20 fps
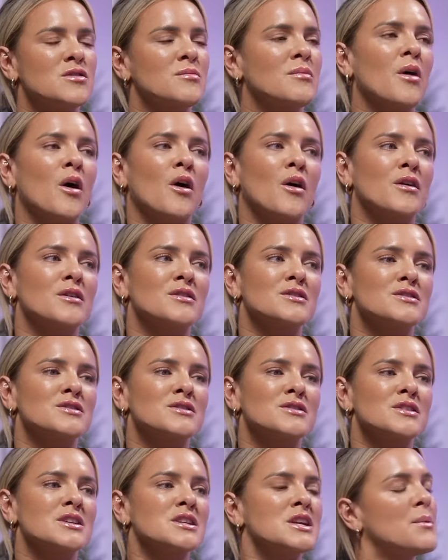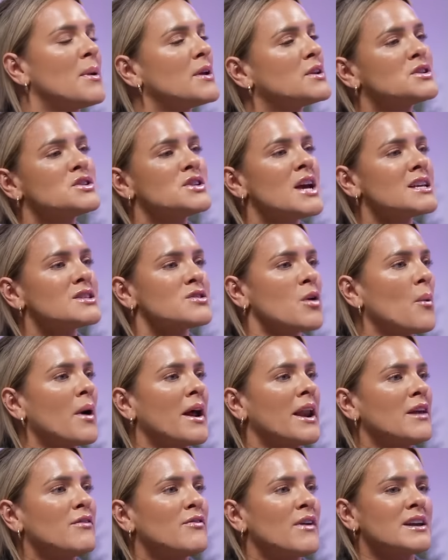him, oh, he went, does Jess not want
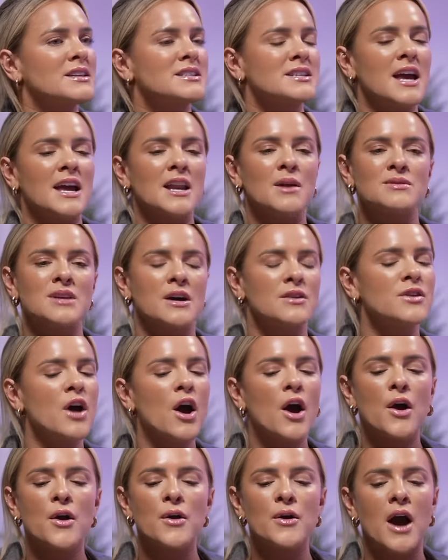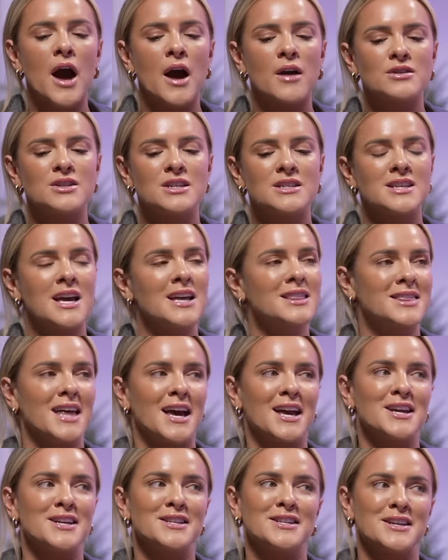anything today? And he was like, no, she said
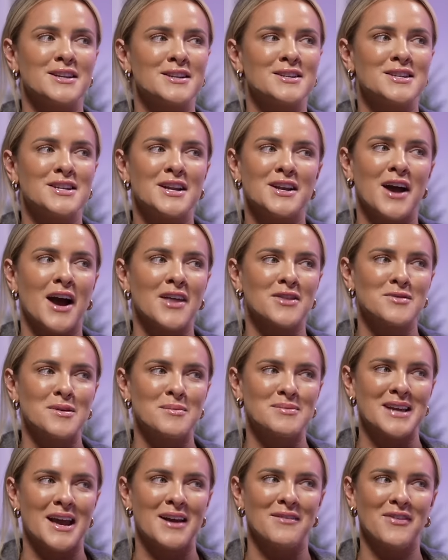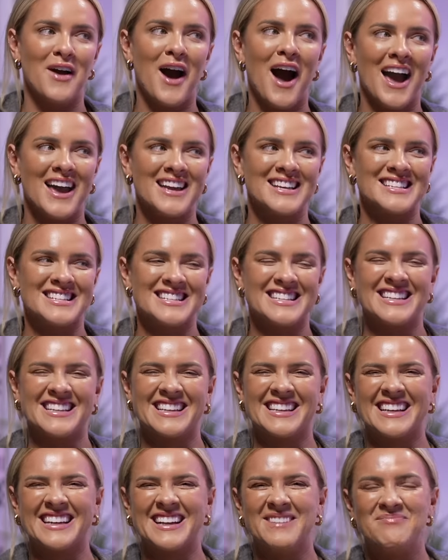that she didn't like the sweet potato fries.
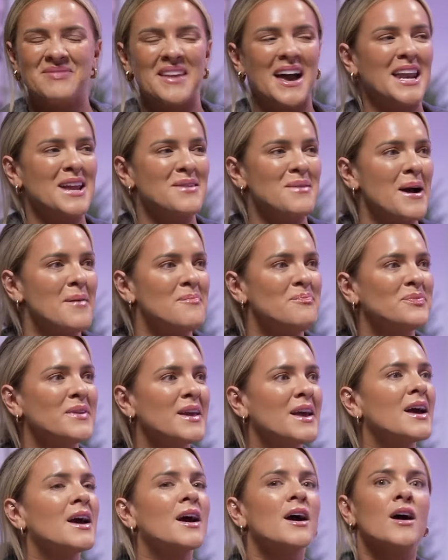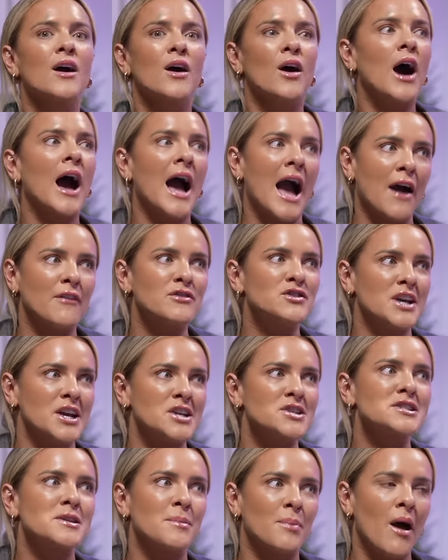Fuck and he went, I have
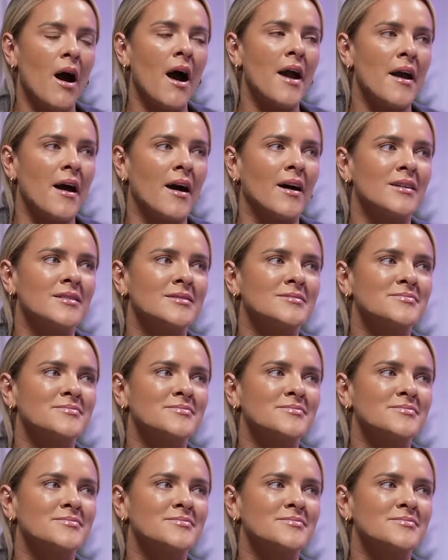changed the supplier.